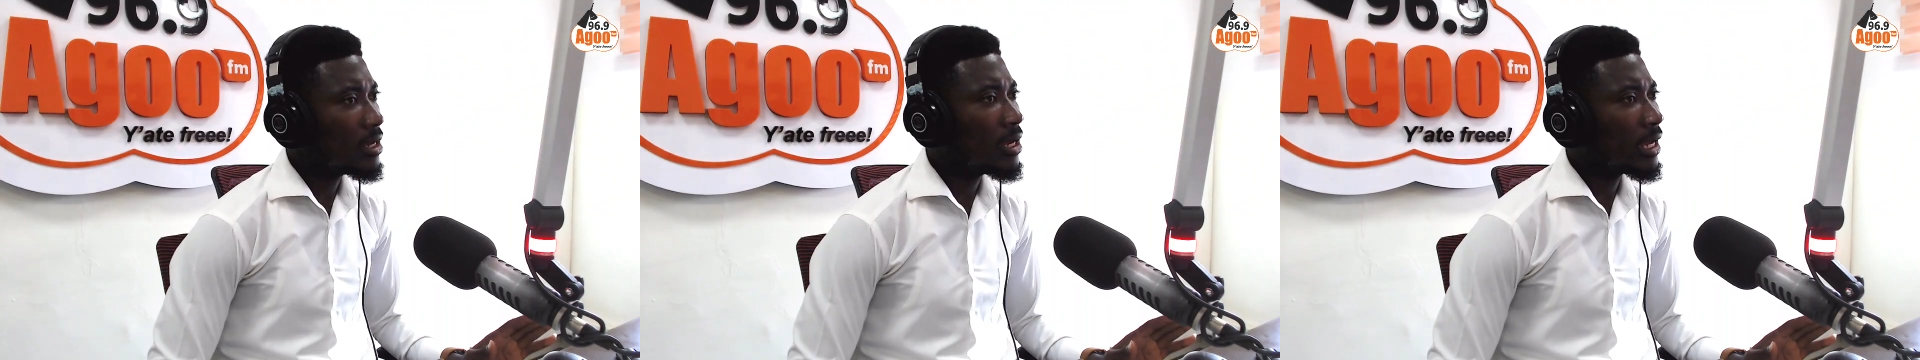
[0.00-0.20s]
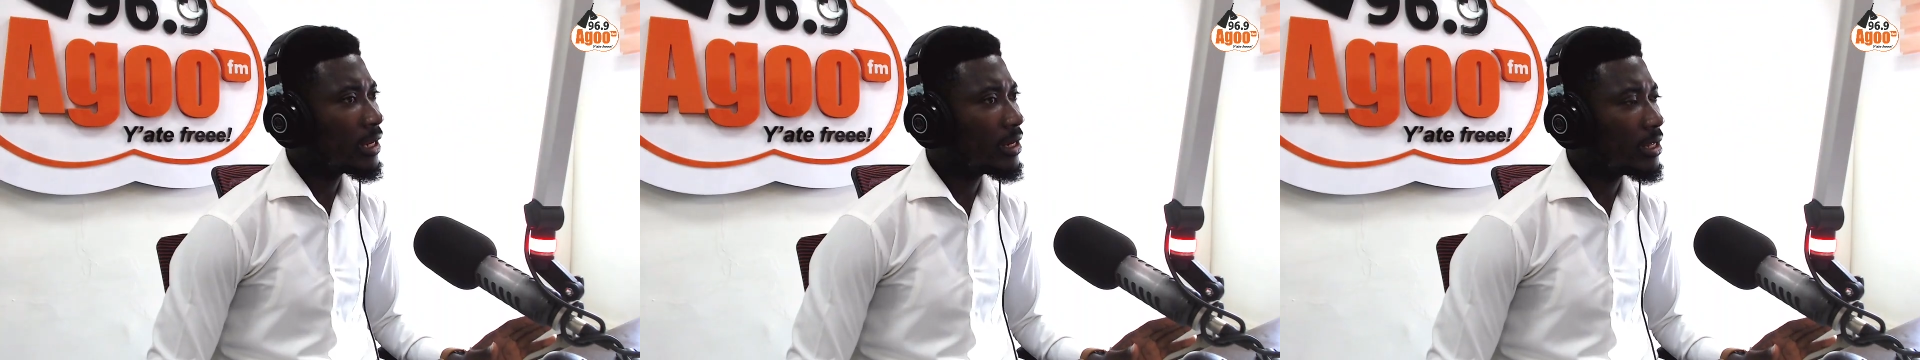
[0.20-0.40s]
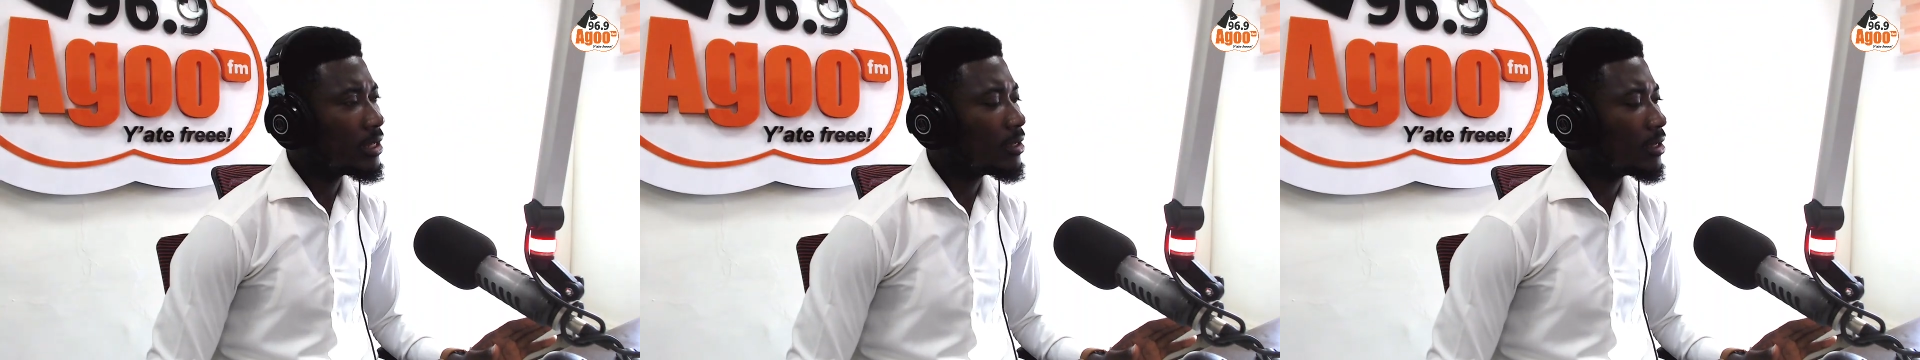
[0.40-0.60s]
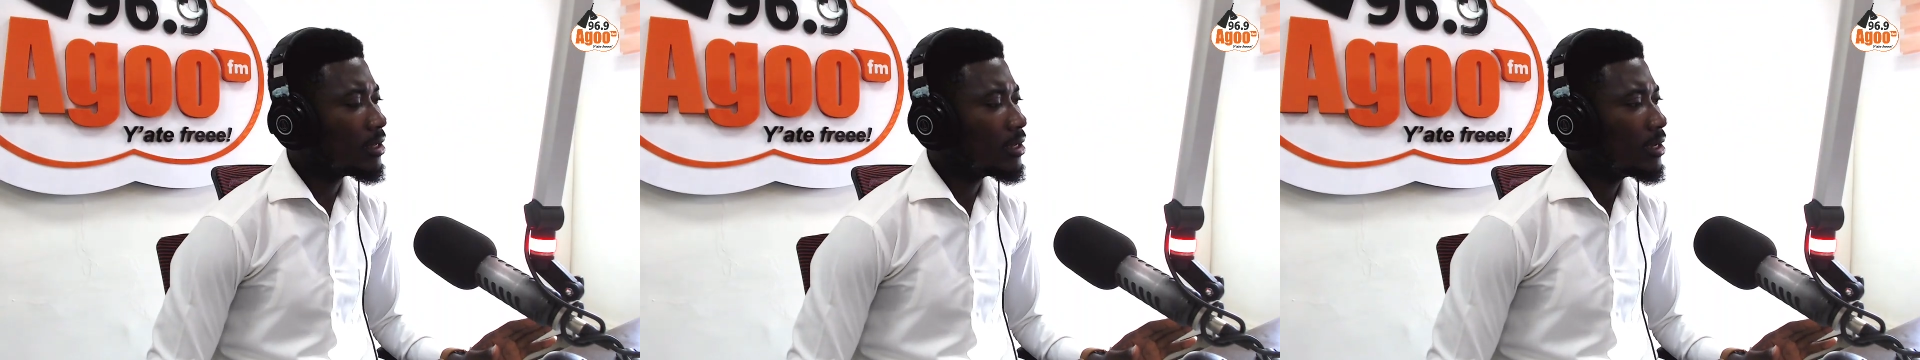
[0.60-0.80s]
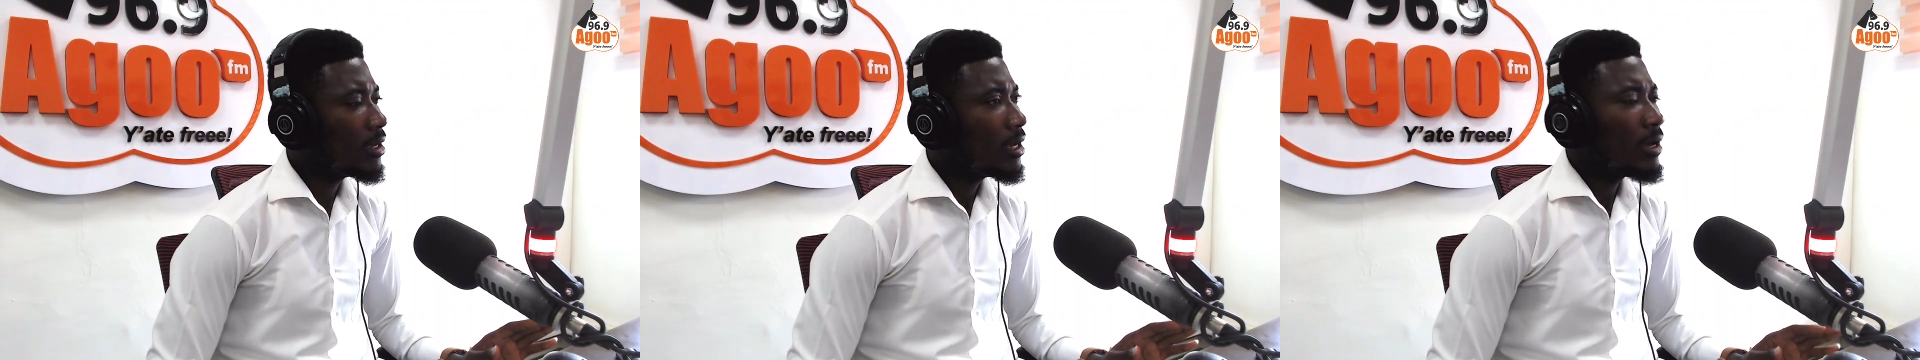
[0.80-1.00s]
Ade,
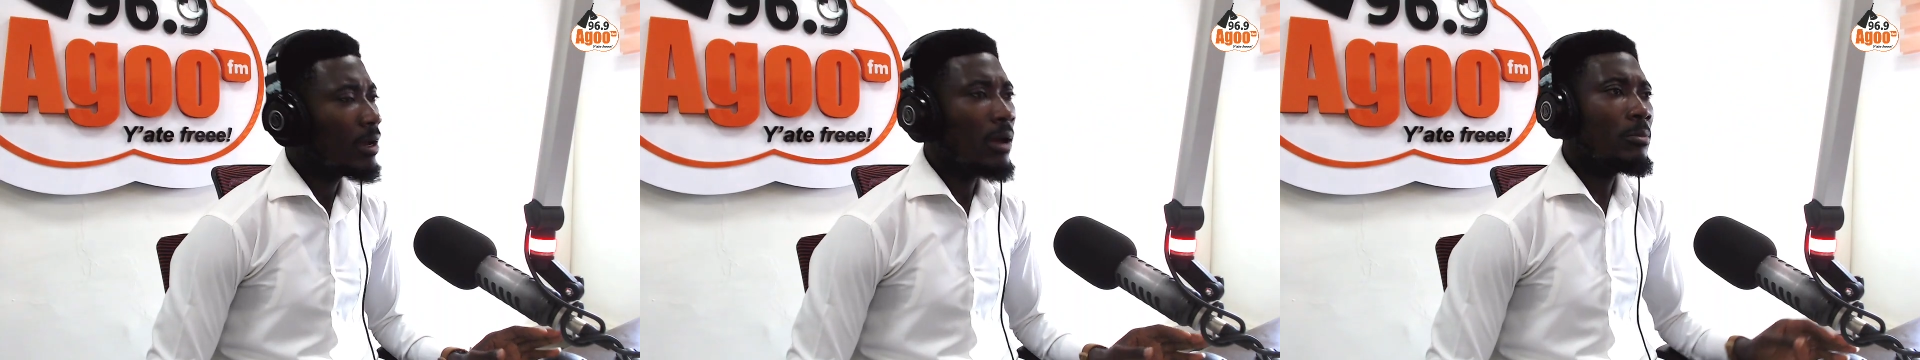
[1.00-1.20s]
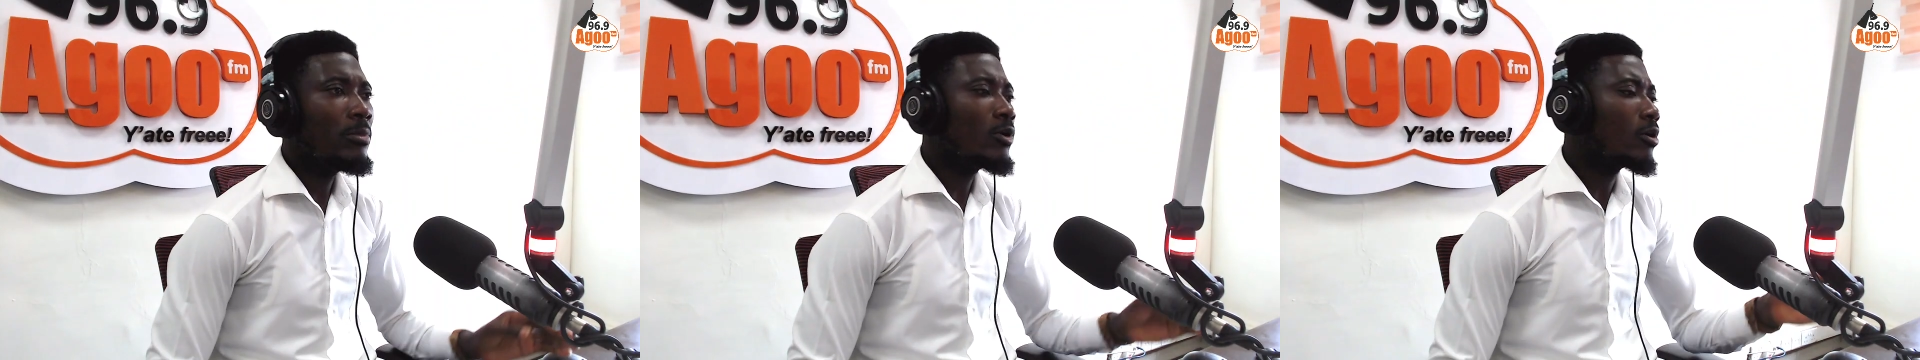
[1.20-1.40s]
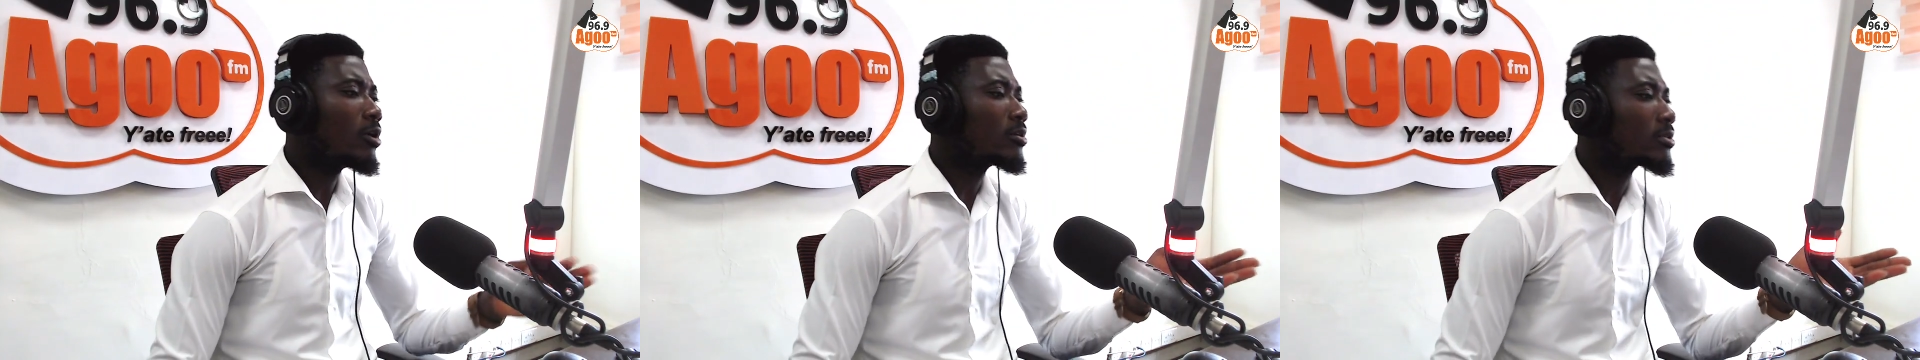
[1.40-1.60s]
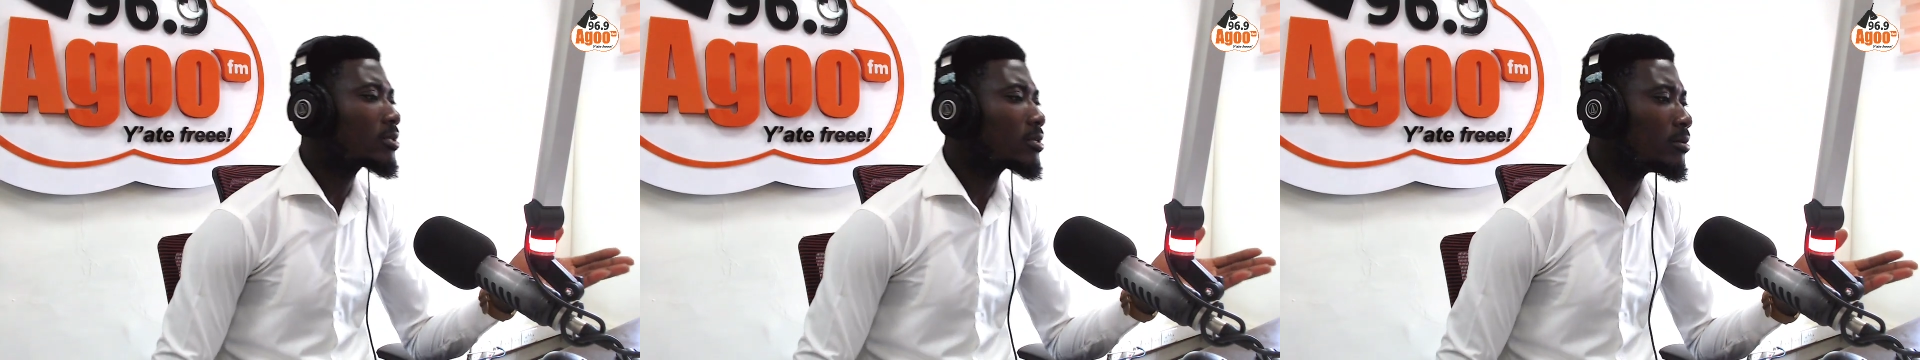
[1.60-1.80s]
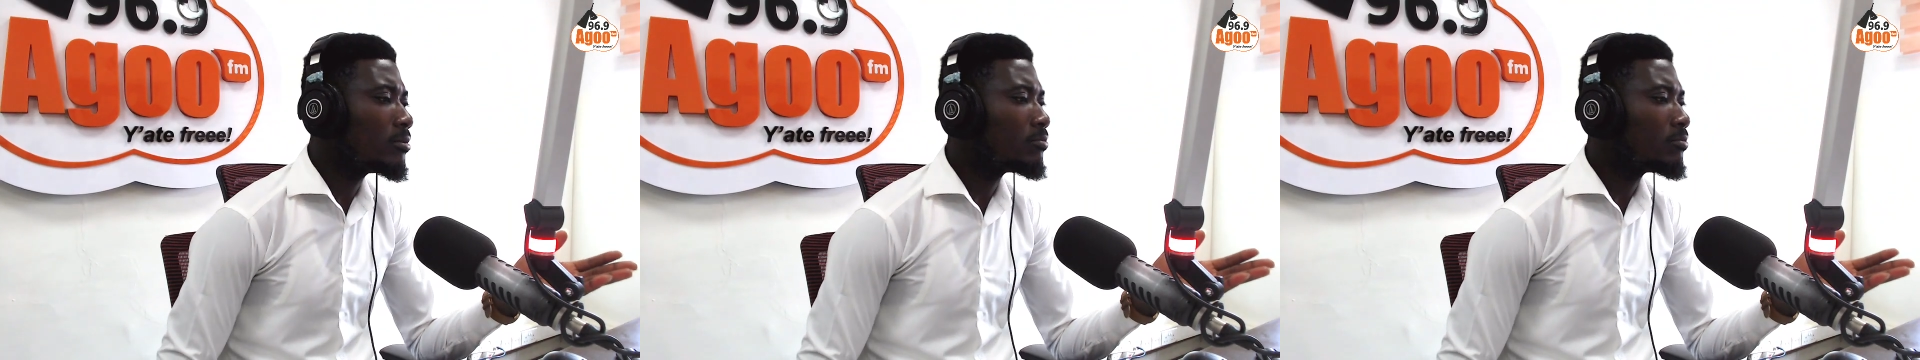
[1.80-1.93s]
because